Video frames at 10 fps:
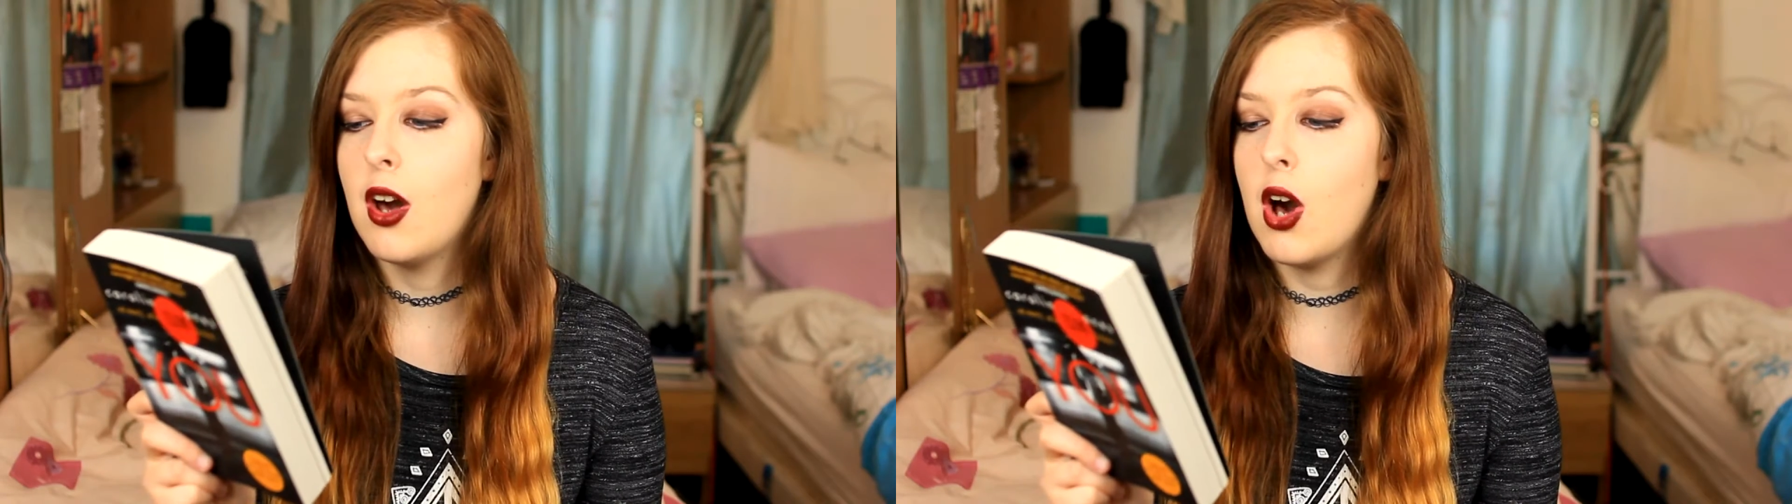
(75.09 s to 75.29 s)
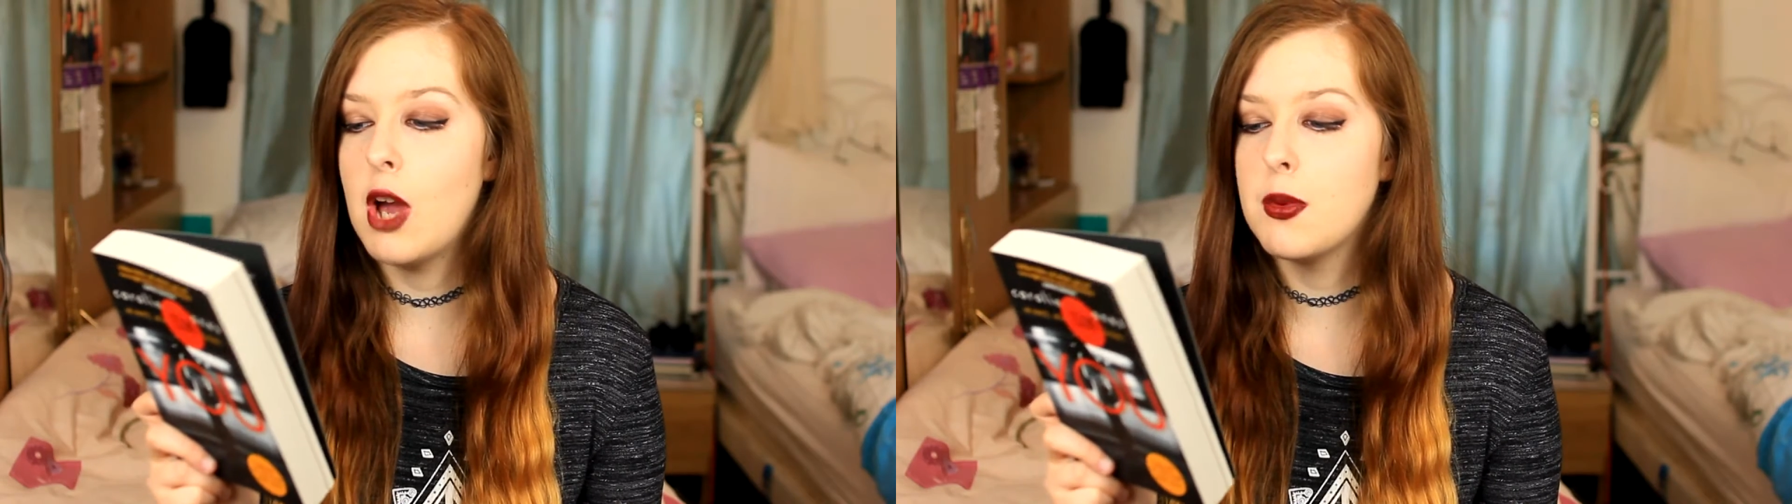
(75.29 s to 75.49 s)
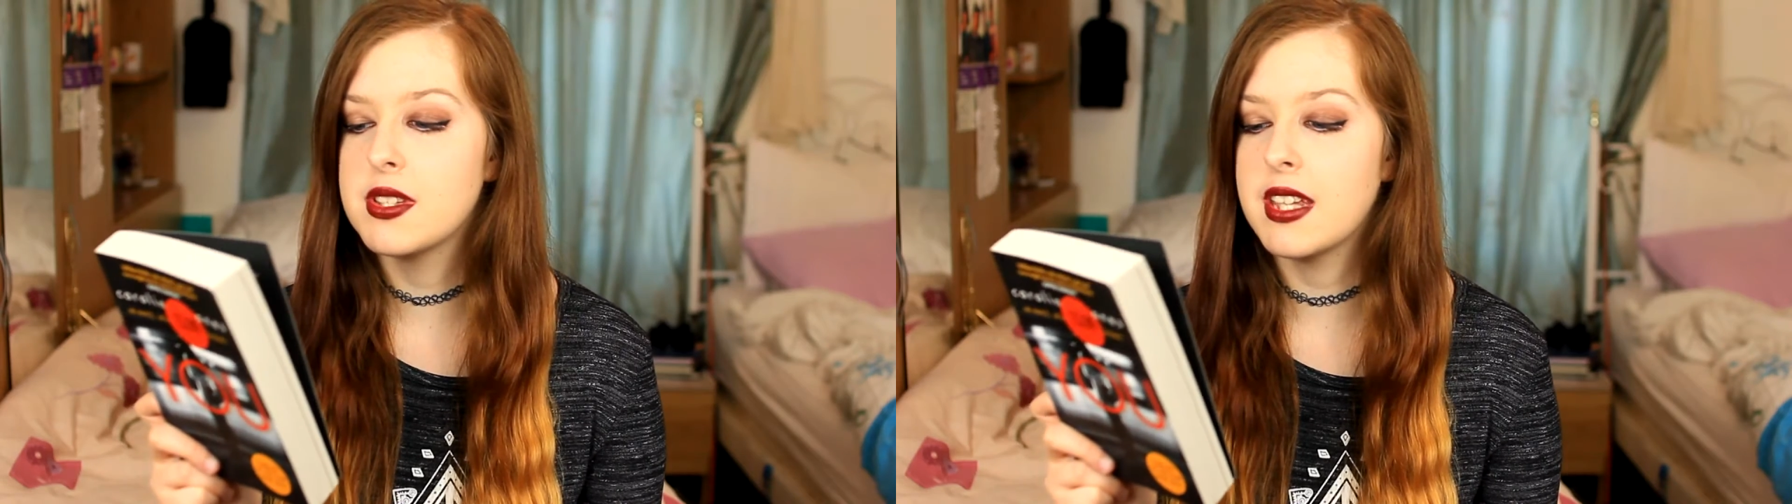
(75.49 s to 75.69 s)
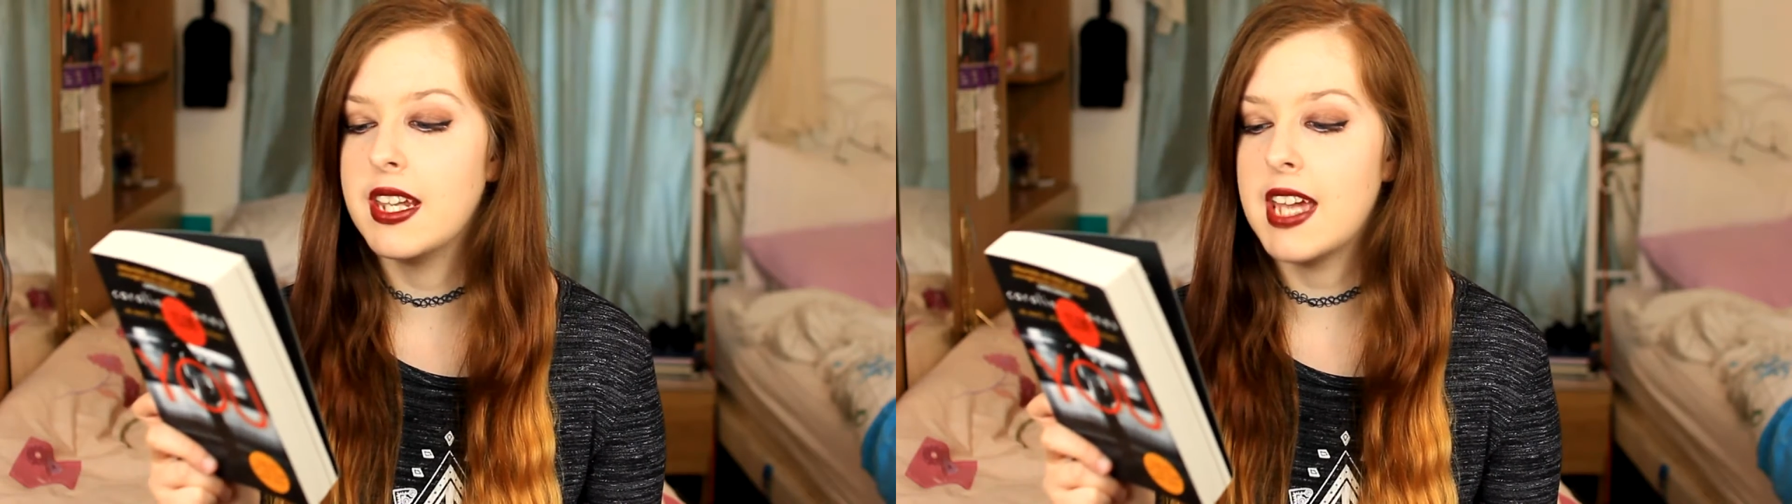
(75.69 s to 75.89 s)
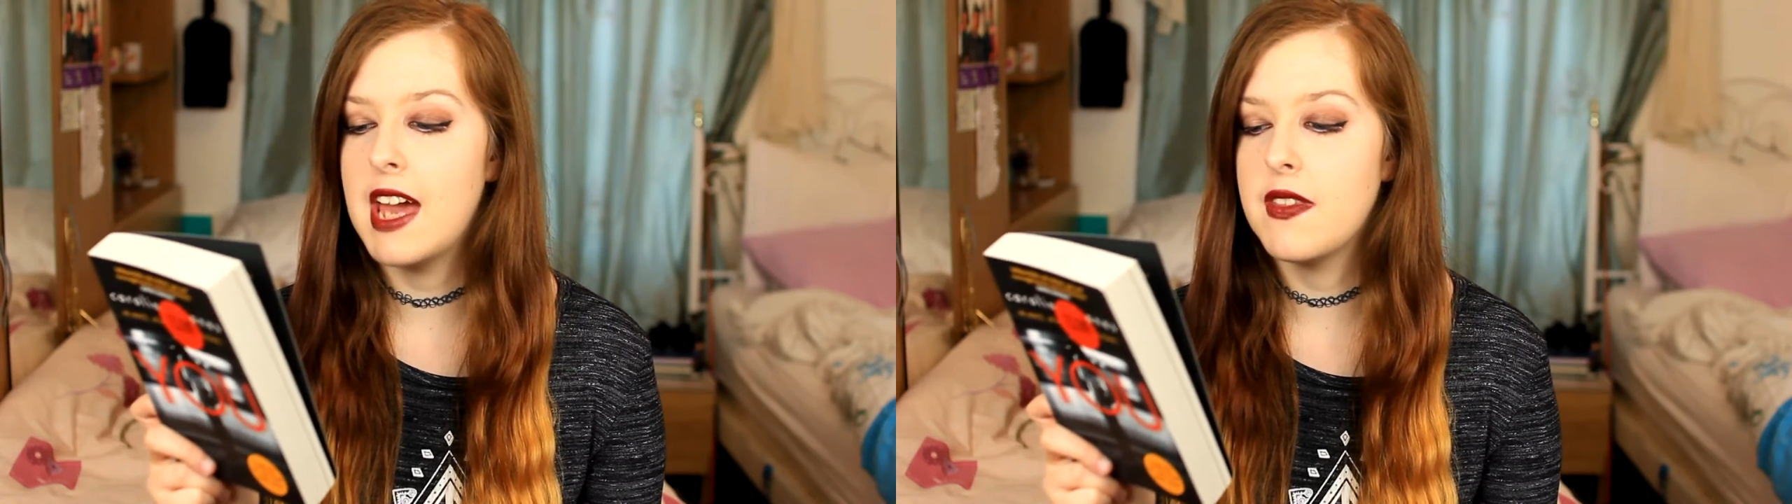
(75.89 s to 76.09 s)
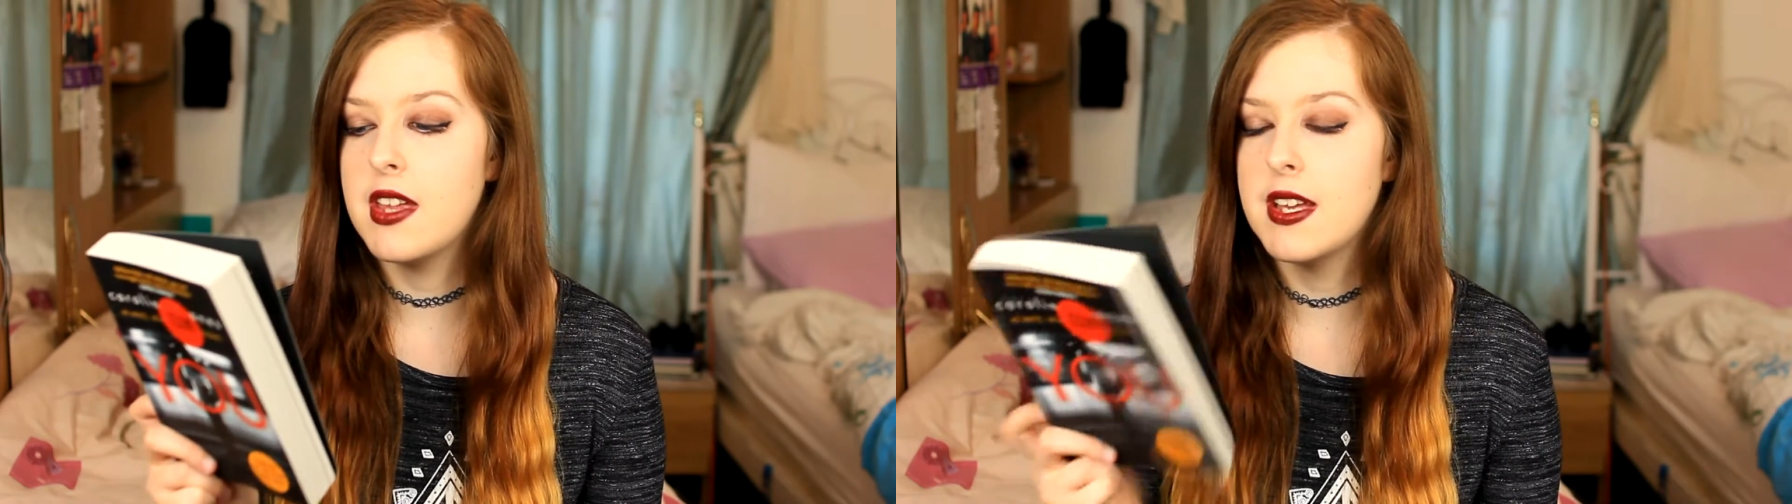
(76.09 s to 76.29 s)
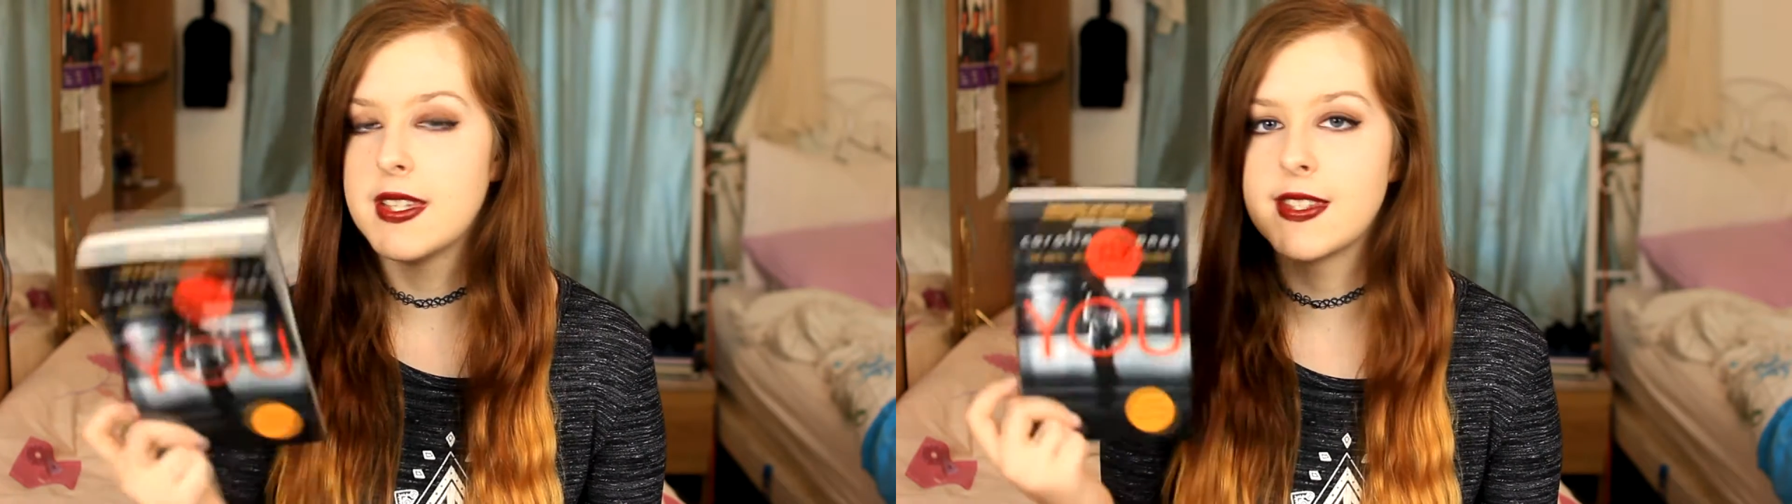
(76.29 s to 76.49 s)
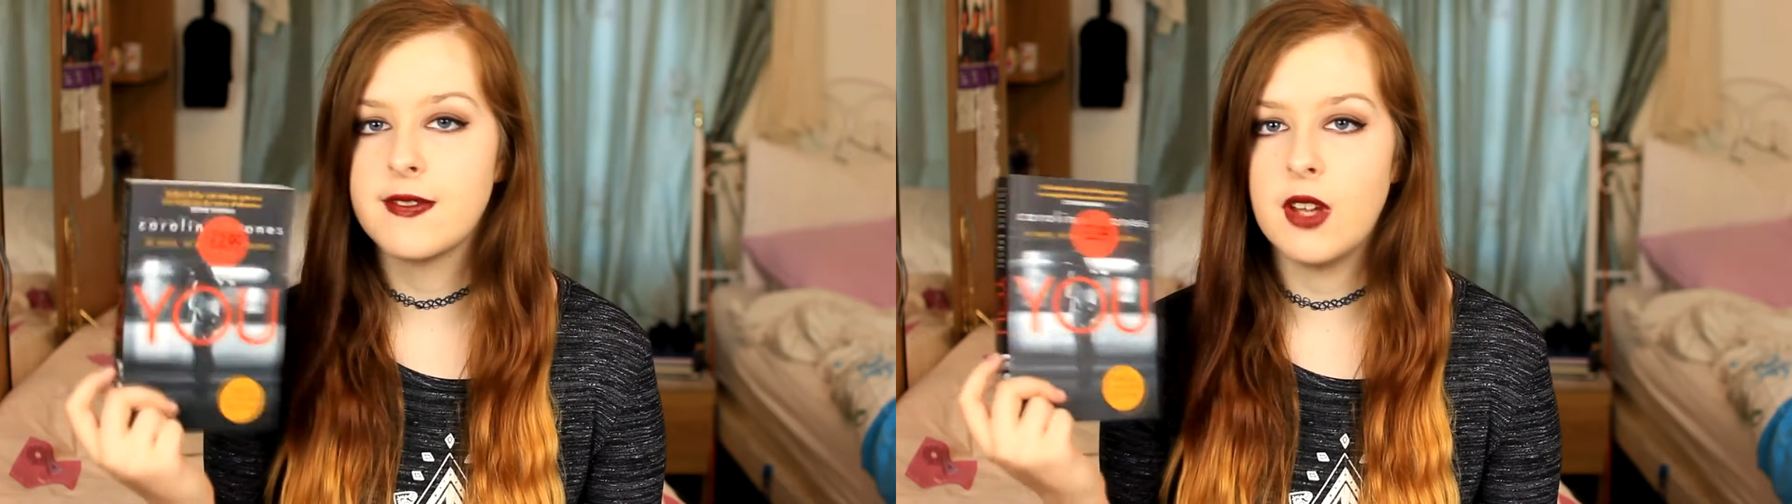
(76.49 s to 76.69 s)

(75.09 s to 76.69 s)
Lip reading: I was gonna get this